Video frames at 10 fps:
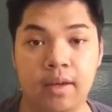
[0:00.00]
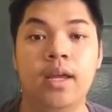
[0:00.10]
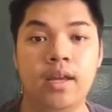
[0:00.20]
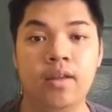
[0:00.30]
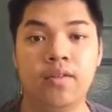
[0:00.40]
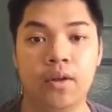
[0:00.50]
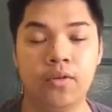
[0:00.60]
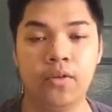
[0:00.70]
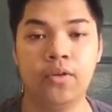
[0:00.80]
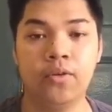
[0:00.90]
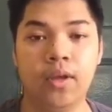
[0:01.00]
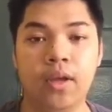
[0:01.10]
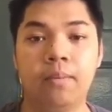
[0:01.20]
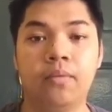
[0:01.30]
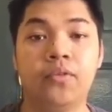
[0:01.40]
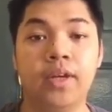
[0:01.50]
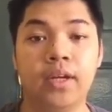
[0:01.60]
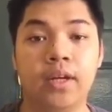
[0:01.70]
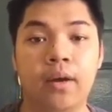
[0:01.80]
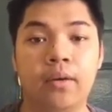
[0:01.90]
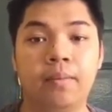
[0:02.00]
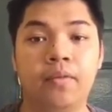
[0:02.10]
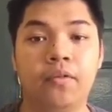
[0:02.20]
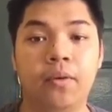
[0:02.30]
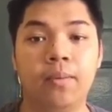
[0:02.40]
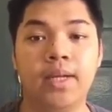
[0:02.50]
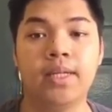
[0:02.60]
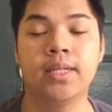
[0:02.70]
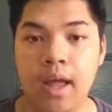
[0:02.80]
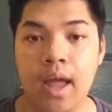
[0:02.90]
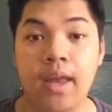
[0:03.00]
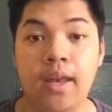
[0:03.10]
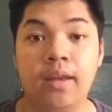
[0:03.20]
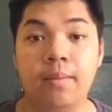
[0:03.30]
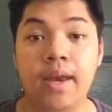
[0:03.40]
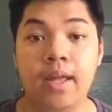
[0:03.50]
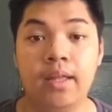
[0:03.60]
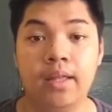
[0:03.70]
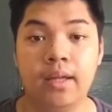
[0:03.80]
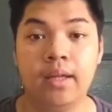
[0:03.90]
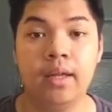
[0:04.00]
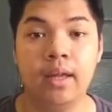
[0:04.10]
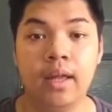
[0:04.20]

It is also to improve the current performance, and the manager